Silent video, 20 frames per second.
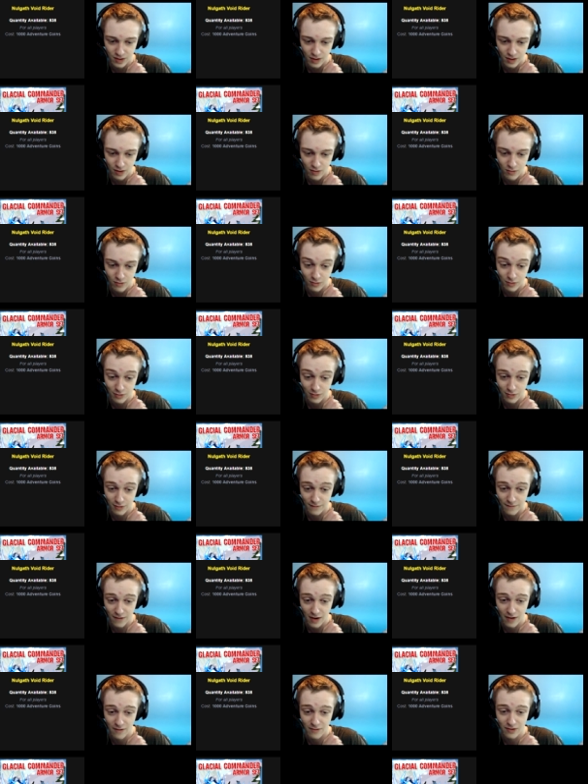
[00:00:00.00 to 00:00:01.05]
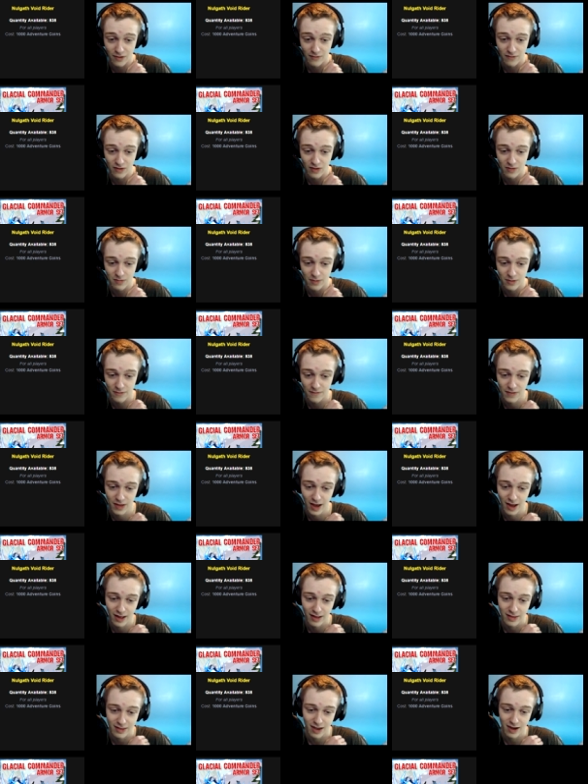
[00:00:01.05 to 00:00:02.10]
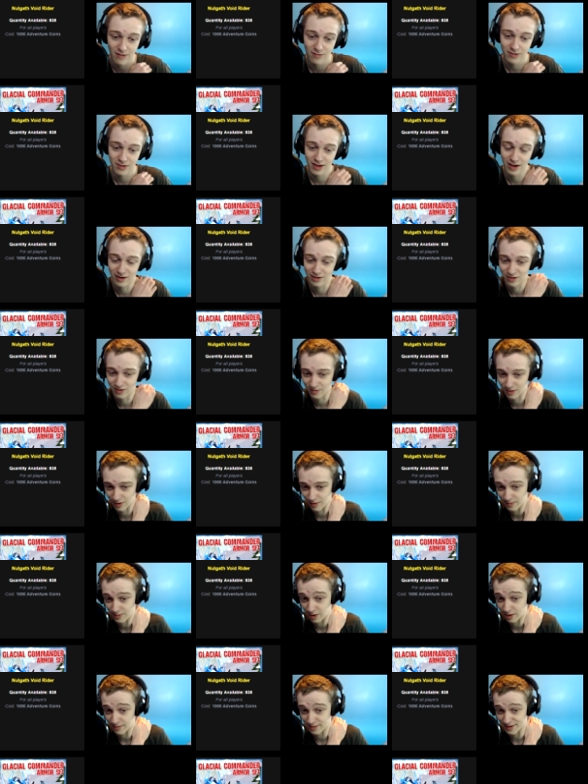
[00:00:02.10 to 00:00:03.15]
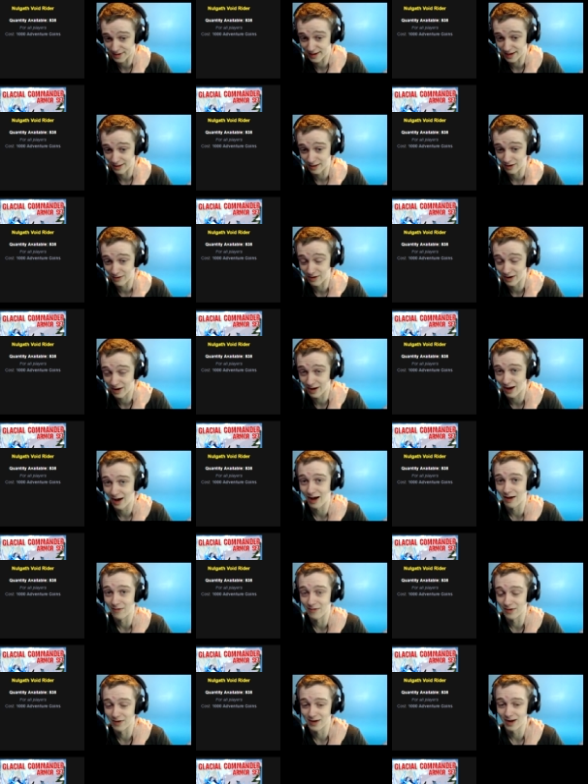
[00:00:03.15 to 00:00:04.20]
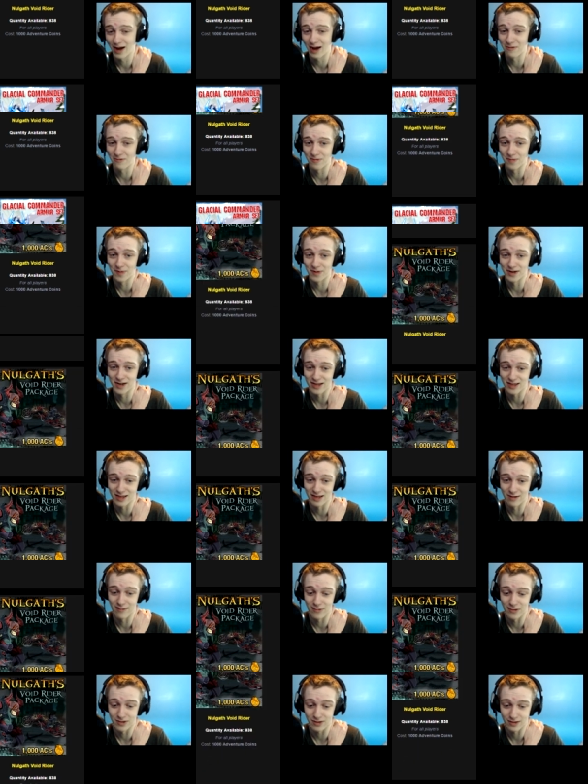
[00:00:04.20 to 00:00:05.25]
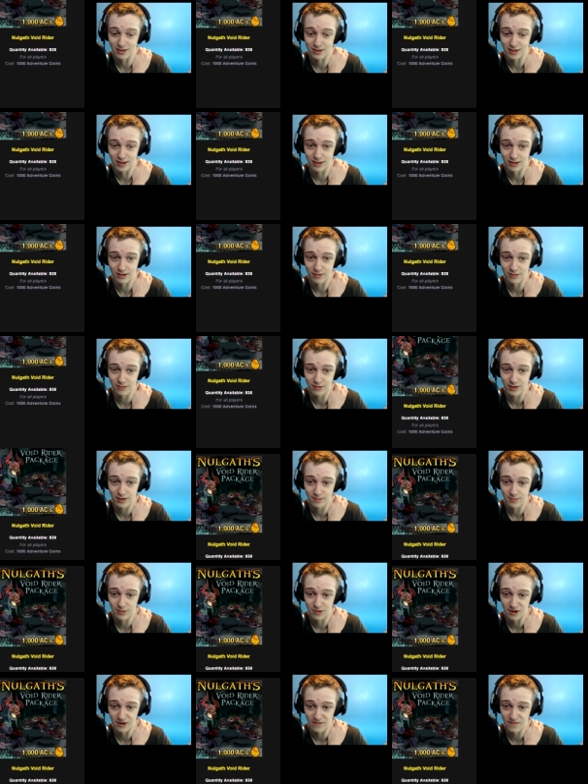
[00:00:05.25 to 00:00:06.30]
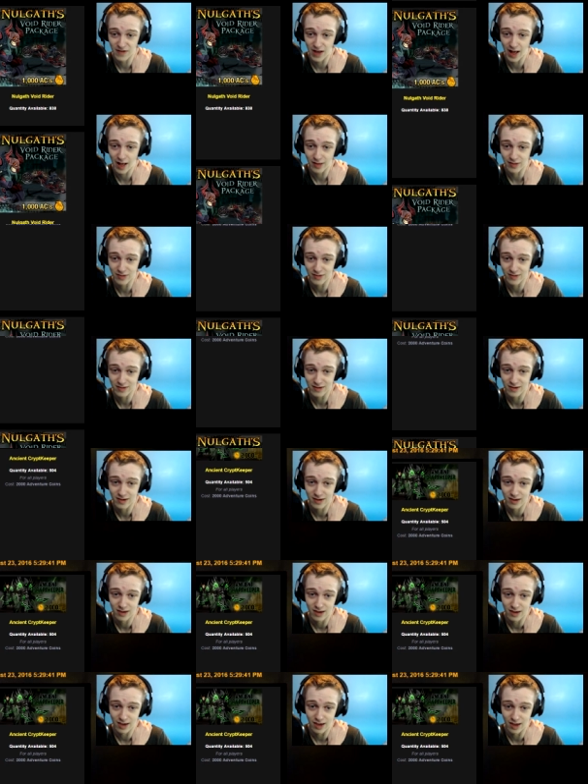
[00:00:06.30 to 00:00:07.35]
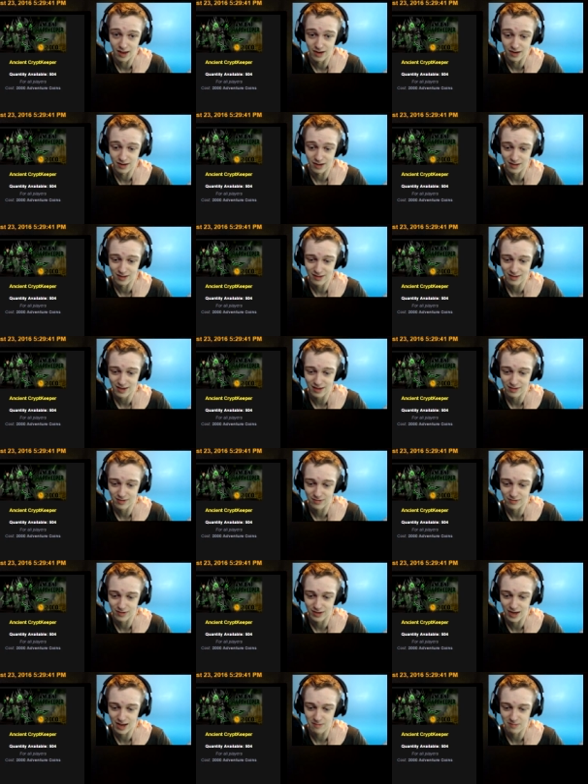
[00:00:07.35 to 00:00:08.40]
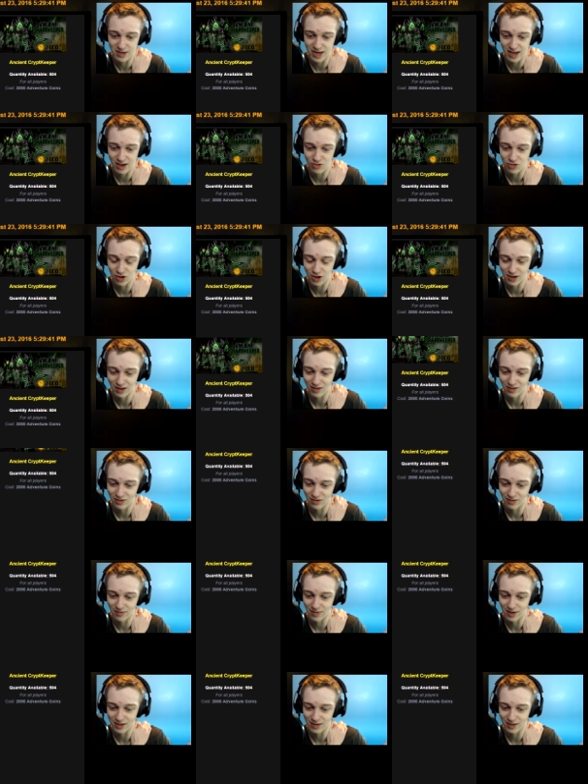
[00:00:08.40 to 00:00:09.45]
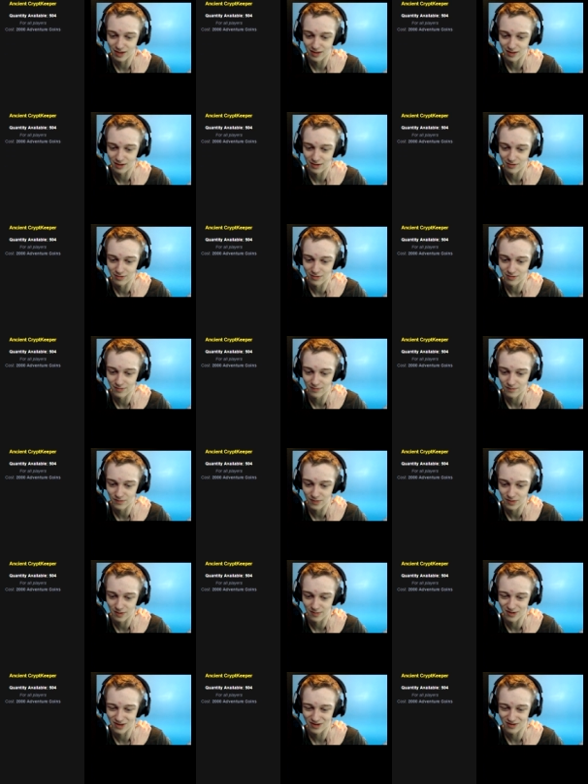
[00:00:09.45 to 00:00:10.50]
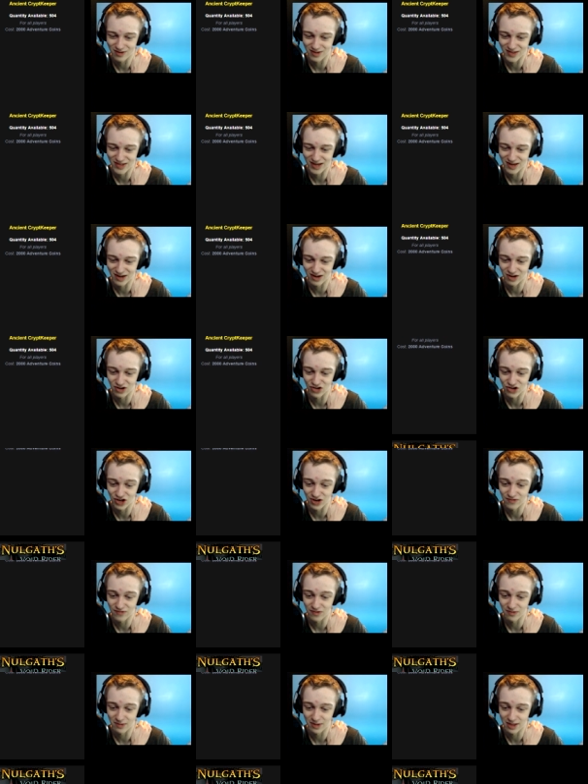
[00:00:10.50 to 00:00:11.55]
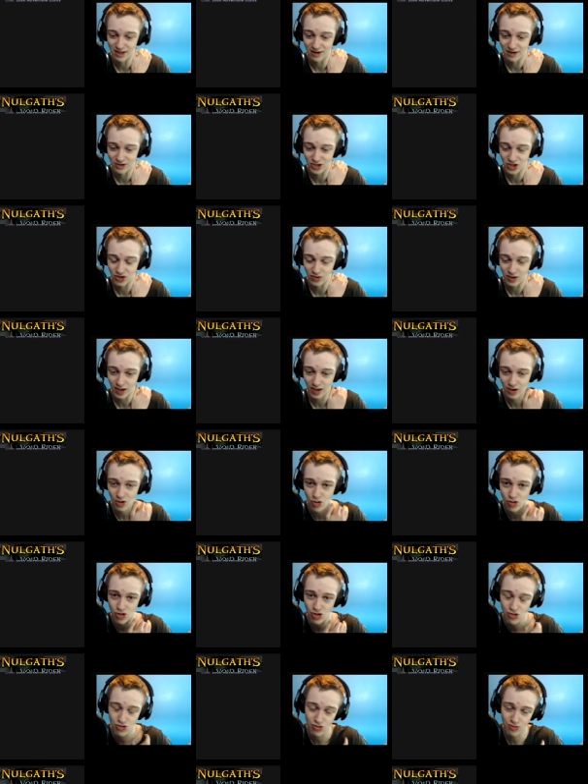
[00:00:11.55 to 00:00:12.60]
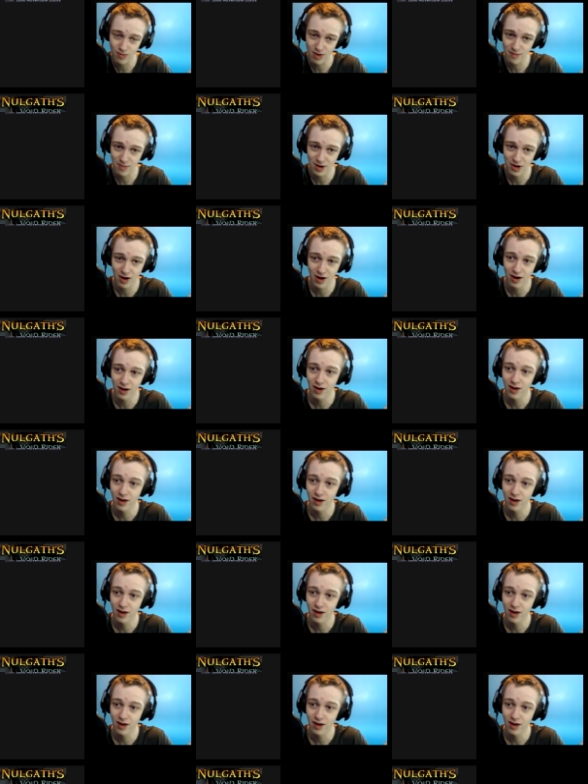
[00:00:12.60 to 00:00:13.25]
Oh, there's only 500 available of that. That one's actually going to probably sell out. I, I would I would predict that one's going to sell out pretty fast. And uh, this has the name Dage on it, so it might sell out. But there is 900 of them, and they are 2K so maybe not.